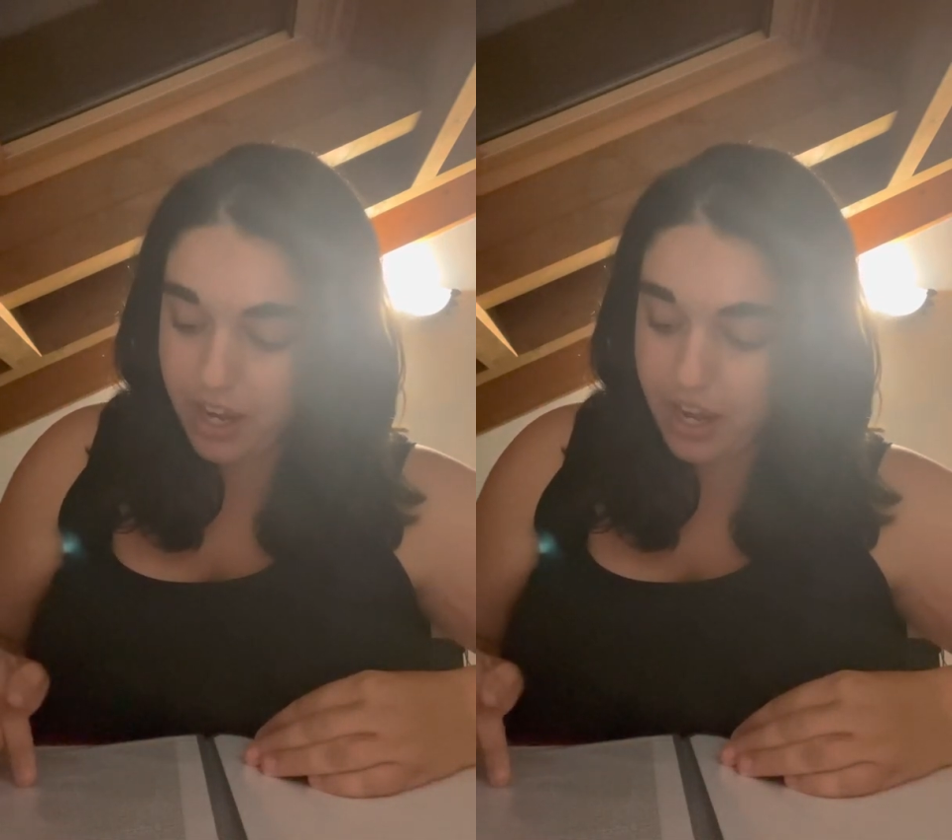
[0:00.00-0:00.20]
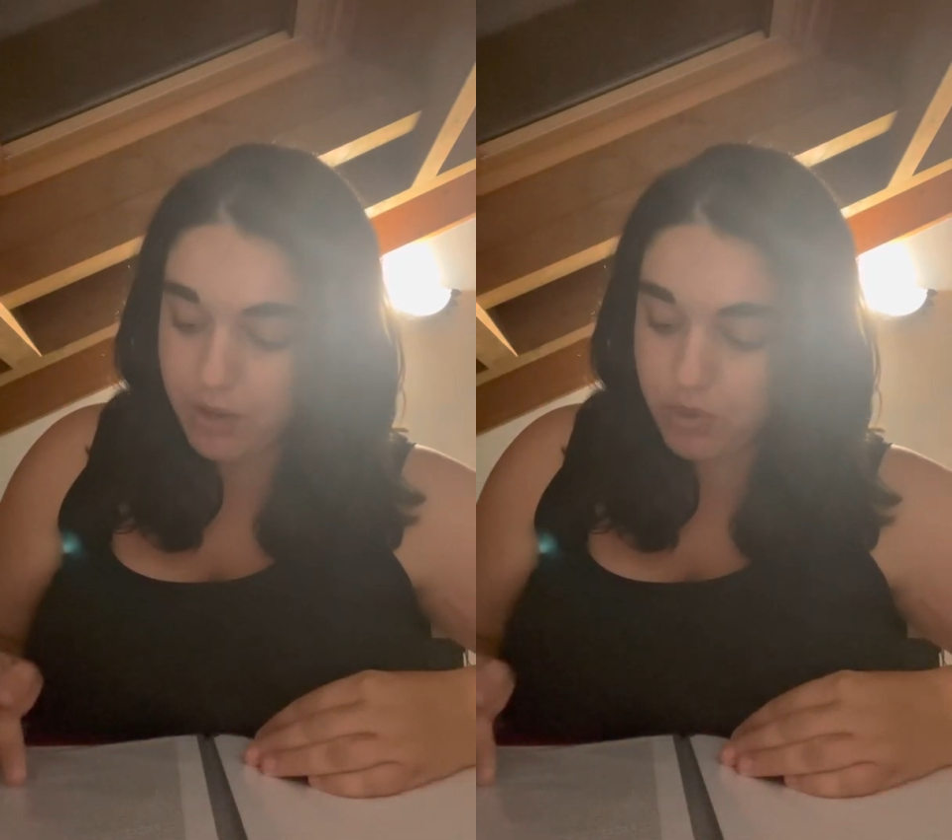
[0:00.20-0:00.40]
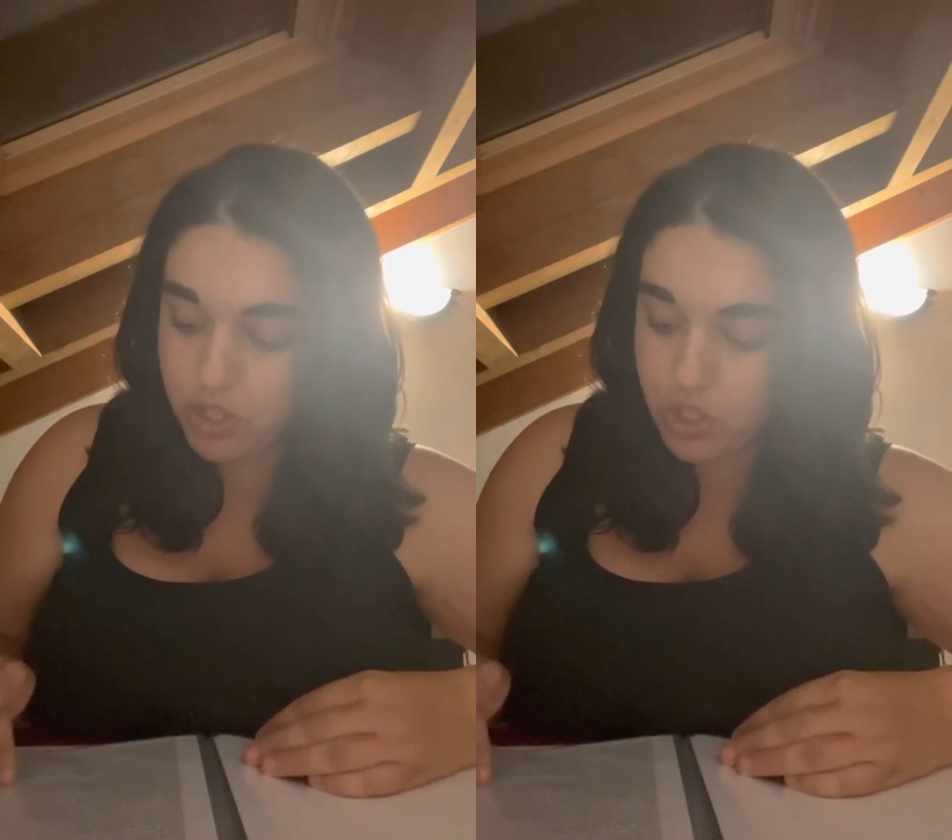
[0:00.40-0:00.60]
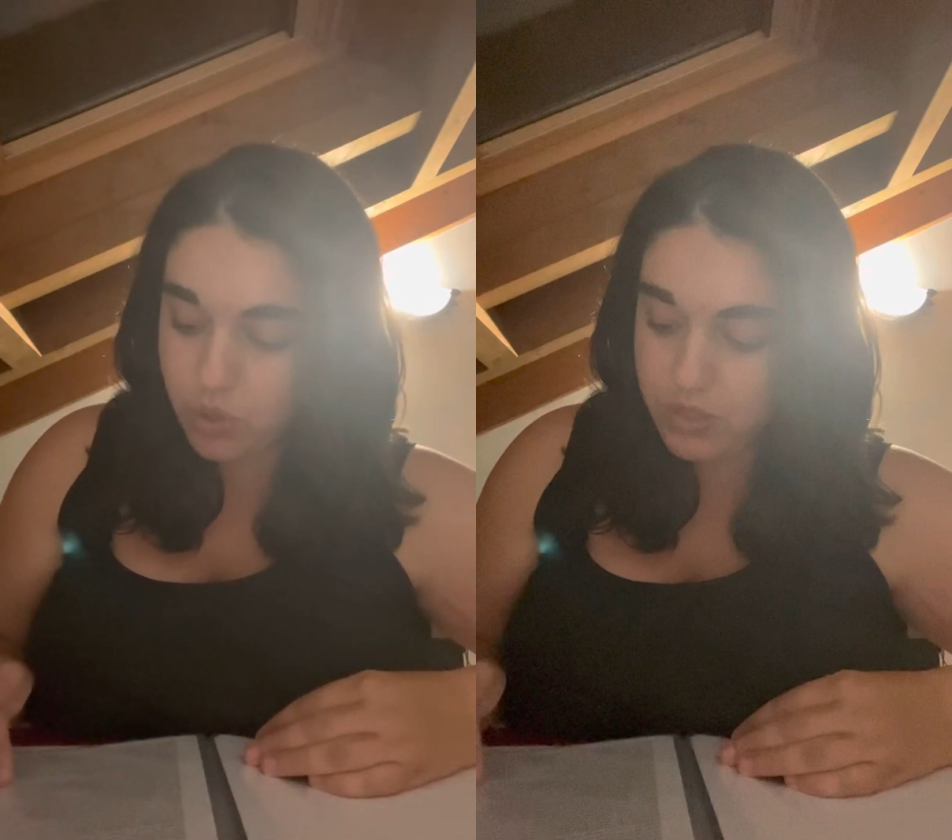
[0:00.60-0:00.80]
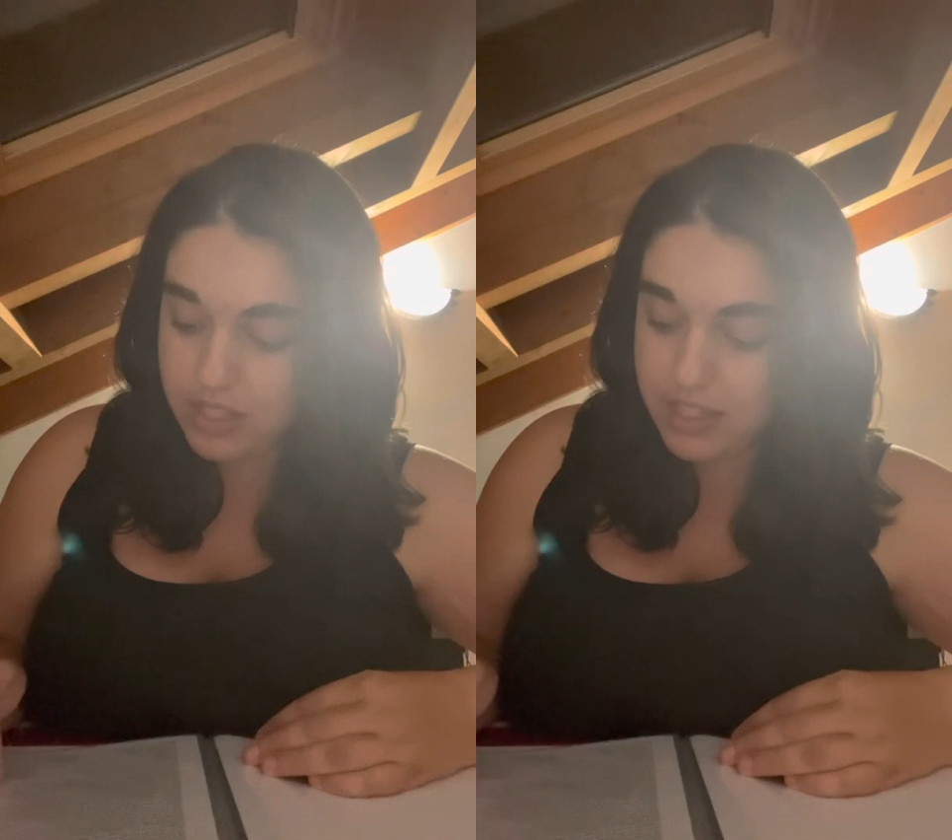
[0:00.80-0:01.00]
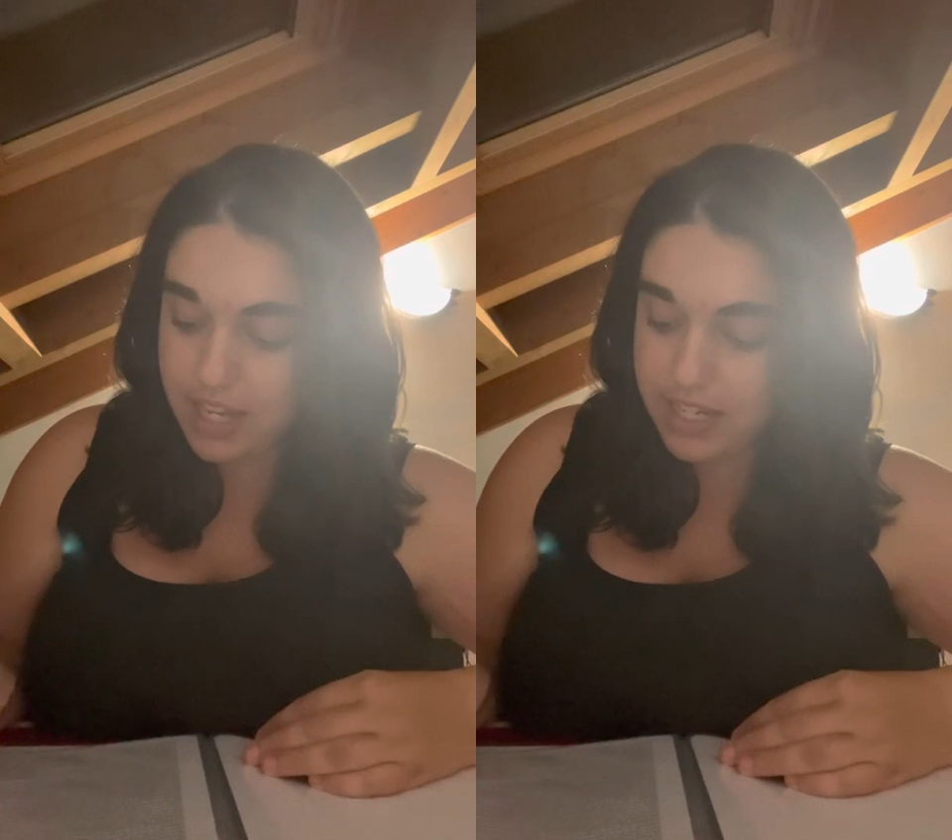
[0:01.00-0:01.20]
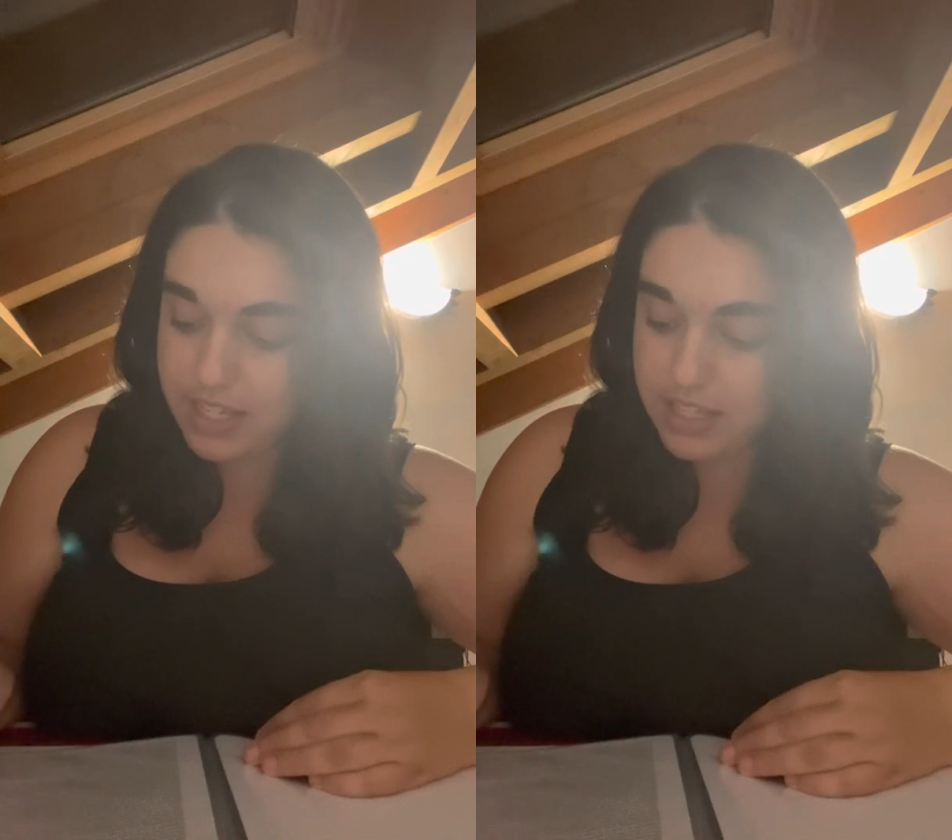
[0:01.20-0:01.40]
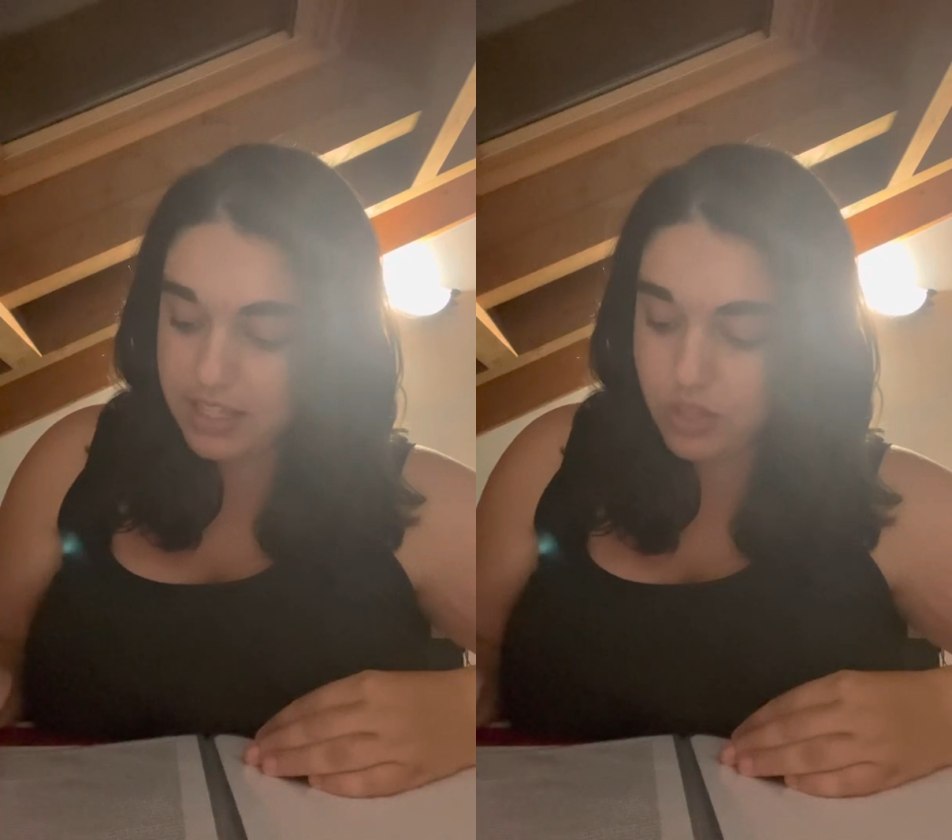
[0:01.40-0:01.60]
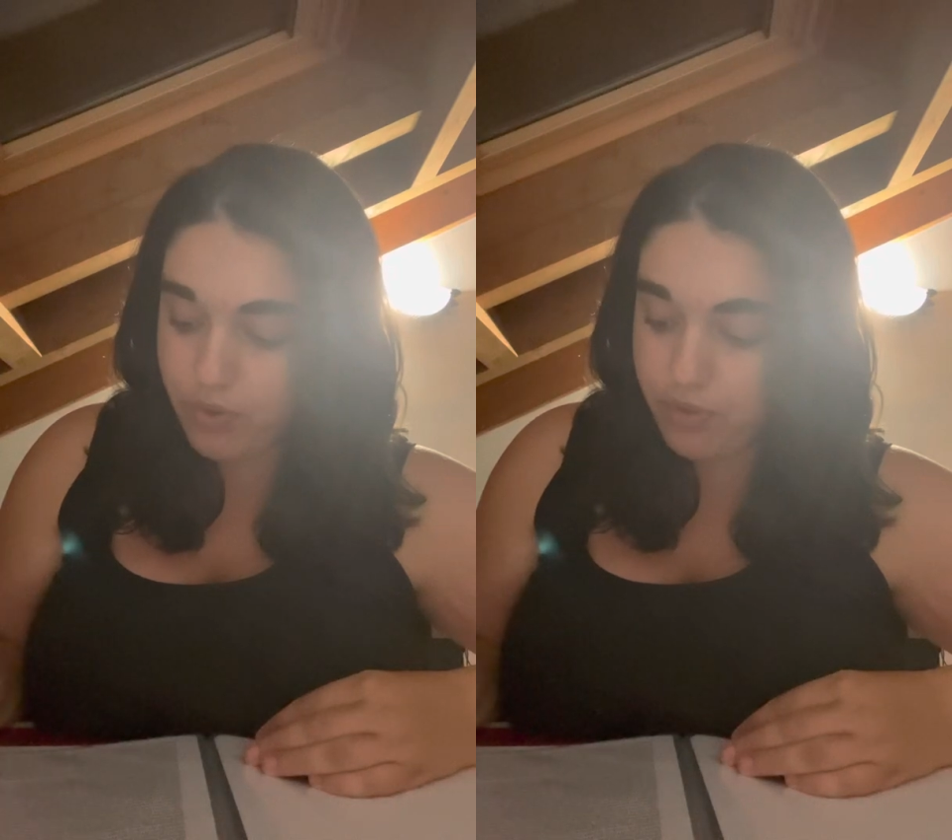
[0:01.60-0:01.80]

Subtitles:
and reduce the tendency to